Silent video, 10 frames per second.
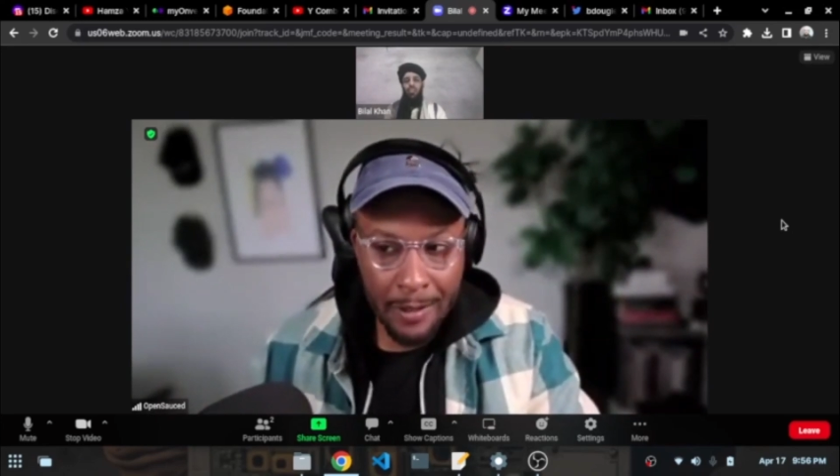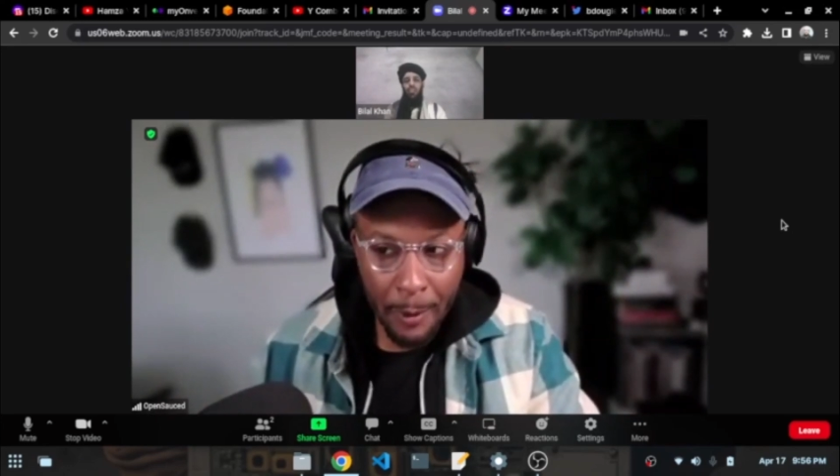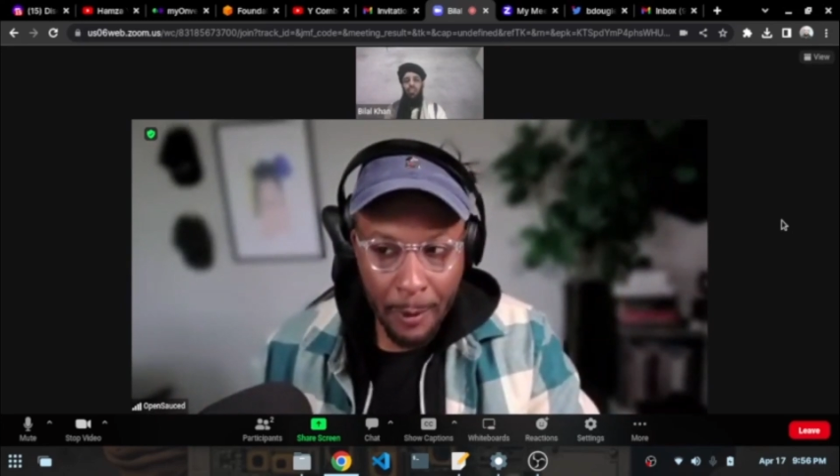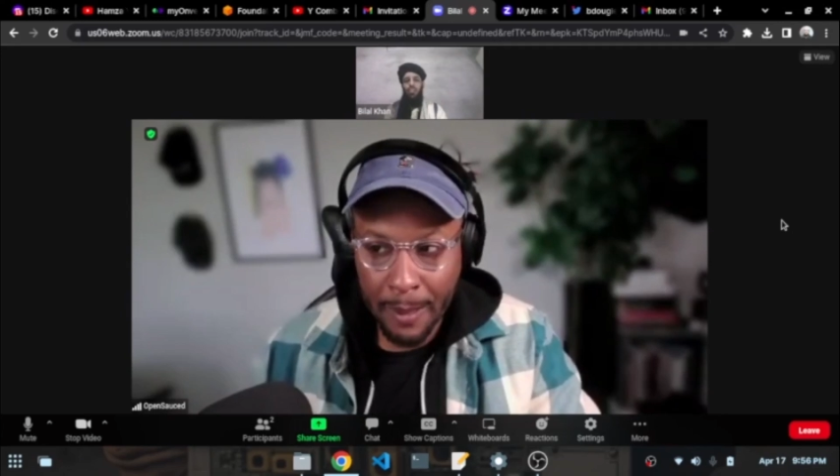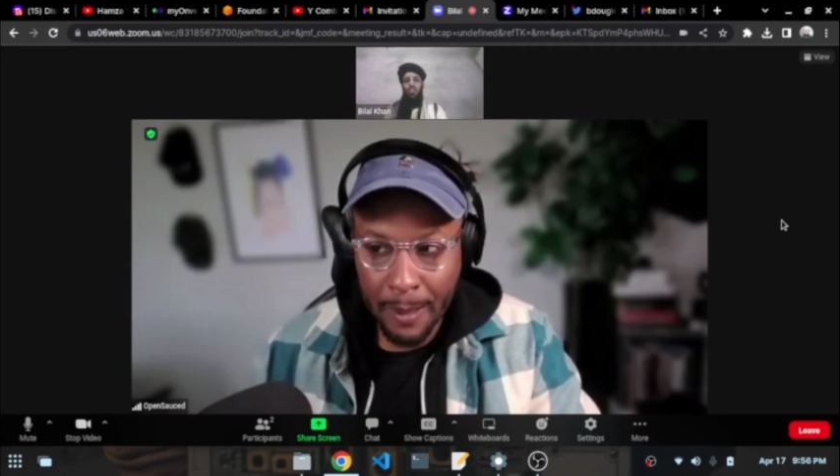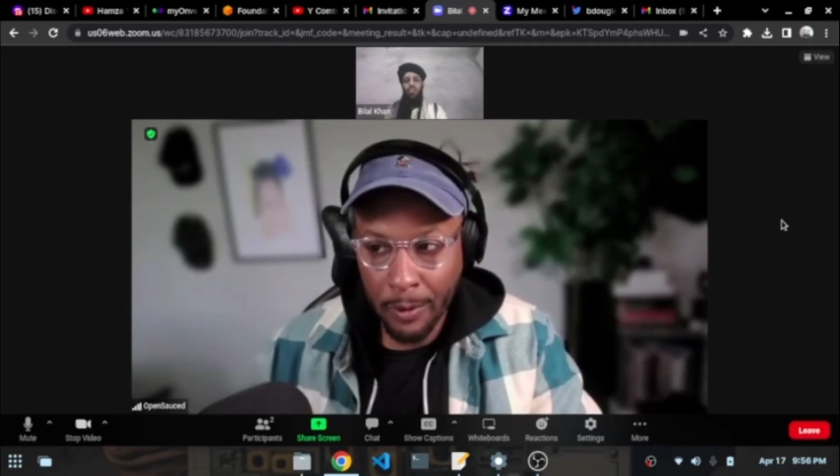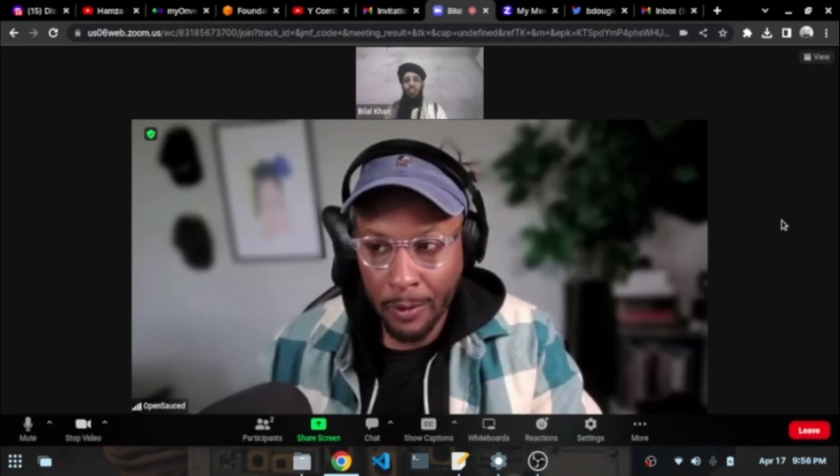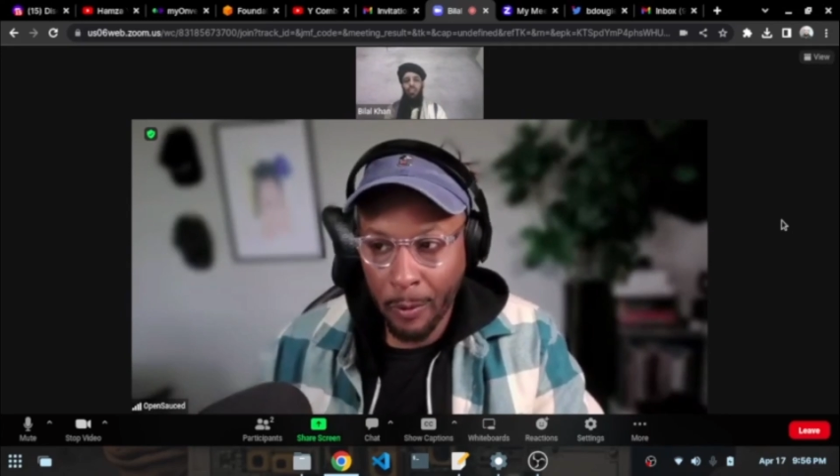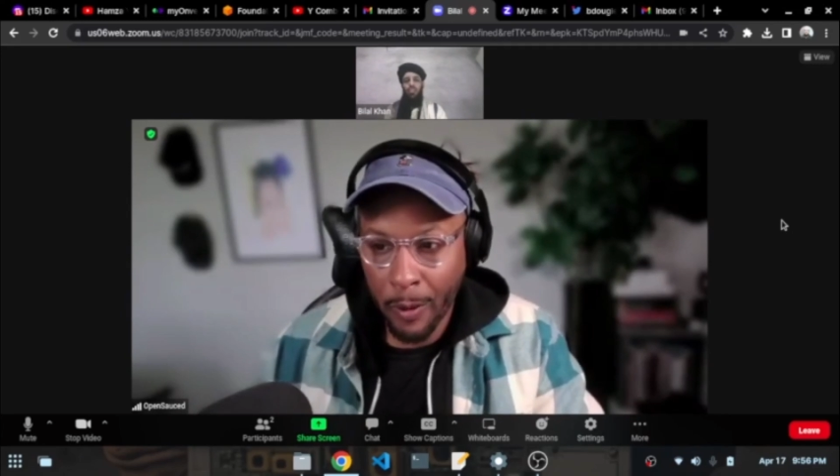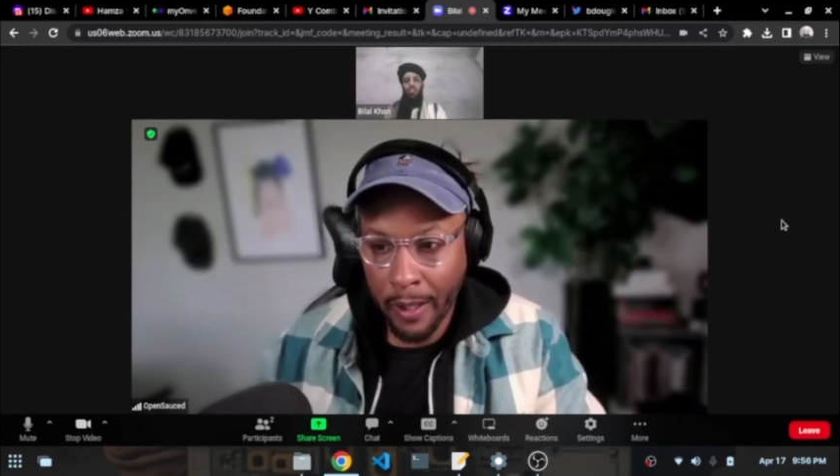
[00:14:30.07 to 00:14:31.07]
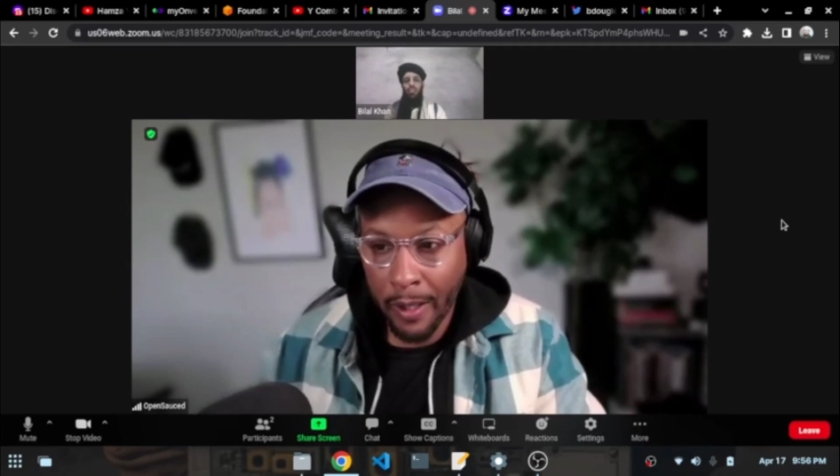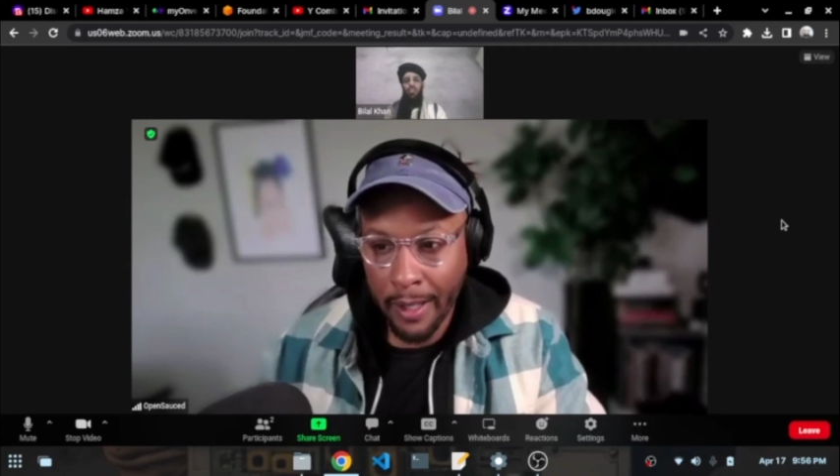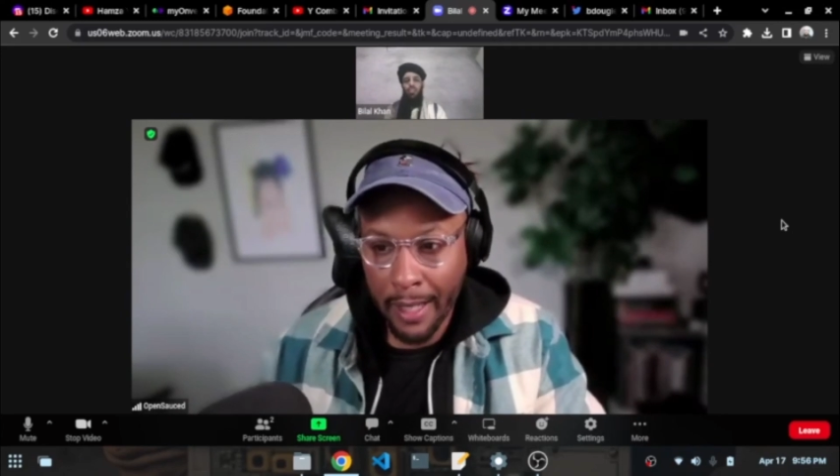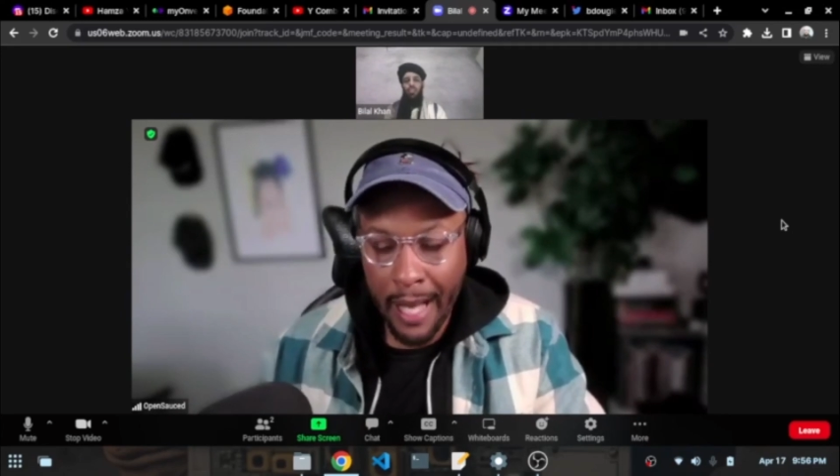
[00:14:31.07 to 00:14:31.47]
most people who work and